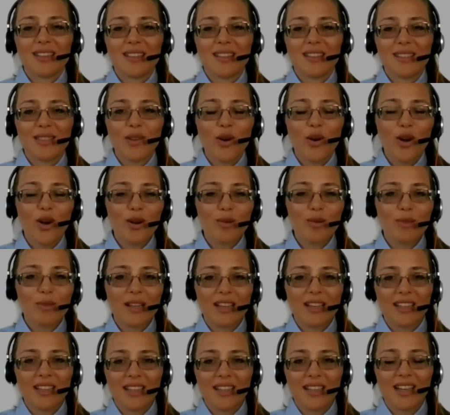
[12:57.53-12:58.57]

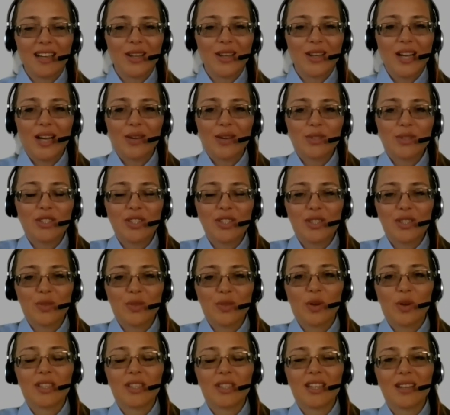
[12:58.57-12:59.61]
normally I, I, was just
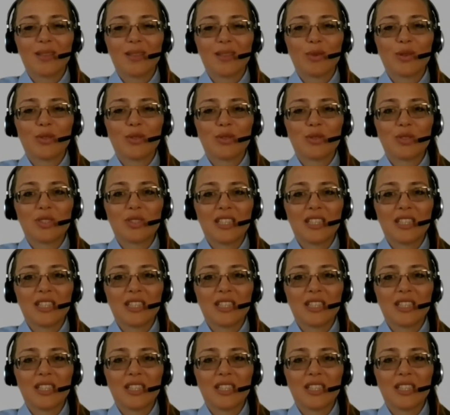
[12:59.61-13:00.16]
wondering because you